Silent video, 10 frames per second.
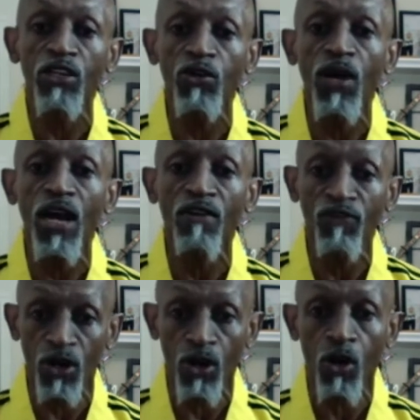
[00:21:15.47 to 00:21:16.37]
you have
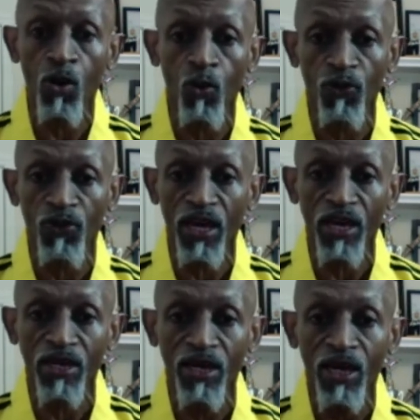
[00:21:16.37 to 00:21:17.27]
your own thing.
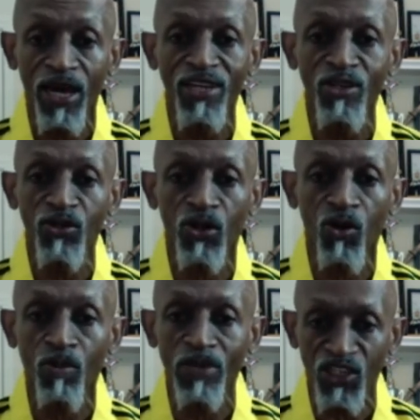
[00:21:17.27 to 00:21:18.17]
And he used to
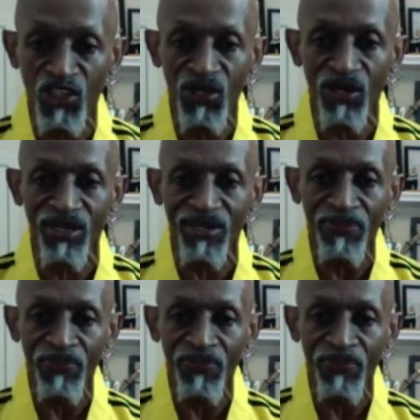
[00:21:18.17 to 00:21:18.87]
call me Sugar.